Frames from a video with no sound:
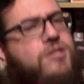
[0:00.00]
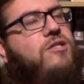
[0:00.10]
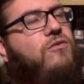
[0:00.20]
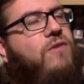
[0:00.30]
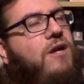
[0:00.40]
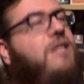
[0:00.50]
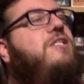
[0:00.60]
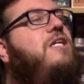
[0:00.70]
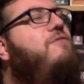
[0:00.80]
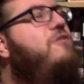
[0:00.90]
Silver has
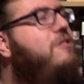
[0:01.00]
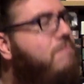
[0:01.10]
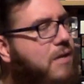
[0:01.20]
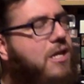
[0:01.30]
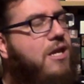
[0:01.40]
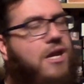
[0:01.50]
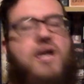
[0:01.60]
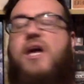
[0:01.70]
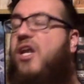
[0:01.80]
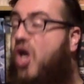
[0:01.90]
given to me,
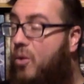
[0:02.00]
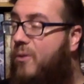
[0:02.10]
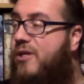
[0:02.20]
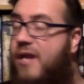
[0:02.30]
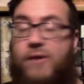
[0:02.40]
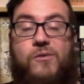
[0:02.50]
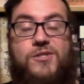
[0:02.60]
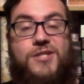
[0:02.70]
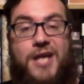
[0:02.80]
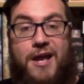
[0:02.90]
nobody
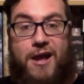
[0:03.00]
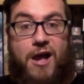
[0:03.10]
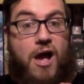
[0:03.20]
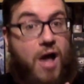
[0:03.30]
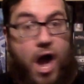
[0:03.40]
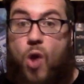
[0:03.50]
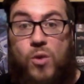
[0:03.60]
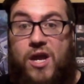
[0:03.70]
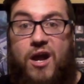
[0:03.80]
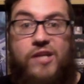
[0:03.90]
else.
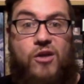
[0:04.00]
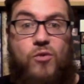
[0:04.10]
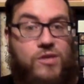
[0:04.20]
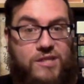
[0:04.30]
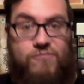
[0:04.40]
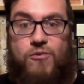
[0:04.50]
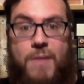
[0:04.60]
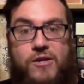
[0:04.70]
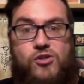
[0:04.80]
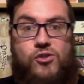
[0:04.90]
Only I know this
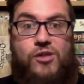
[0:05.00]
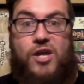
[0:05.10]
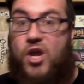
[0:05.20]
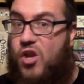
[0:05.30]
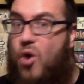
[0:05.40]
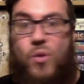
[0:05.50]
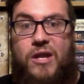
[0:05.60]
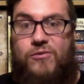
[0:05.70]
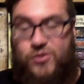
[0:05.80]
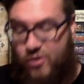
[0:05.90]
information, no one
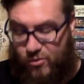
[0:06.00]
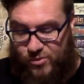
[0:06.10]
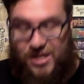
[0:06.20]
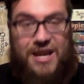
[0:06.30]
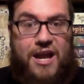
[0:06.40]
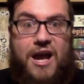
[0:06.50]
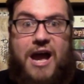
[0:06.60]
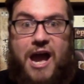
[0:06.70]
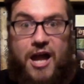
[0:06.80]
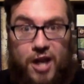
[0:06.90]
else knows it,
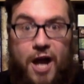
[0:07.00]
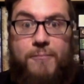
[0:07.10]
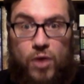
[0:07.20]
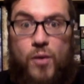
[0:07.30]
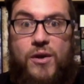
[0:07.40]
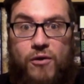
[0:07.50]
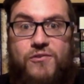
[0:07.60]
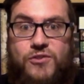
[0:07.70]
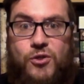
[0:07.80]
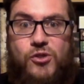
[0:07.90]
and I'm going off
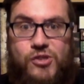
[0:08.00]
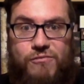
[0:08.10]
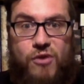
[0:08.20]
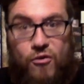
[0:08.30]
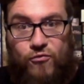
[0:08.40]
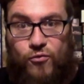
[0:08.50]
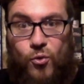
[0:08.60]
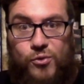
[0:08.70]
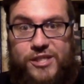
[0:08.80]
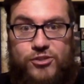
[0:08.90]
searching
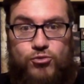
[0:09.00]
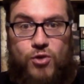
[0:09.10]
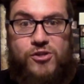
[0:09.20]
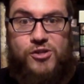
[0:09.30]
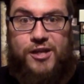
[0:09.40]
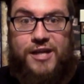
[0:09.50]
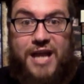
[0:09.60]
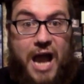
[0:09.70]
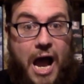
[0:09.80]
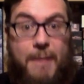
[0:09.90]
for this treasure.
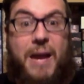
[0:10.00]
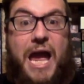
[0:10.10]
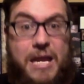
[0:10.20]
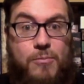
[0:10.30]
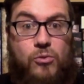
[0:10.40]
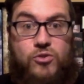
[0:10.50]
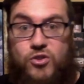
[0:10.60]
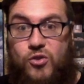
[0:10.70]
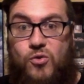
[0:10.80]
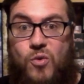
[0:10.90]
I'm able
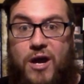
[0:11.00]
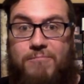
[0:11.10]
to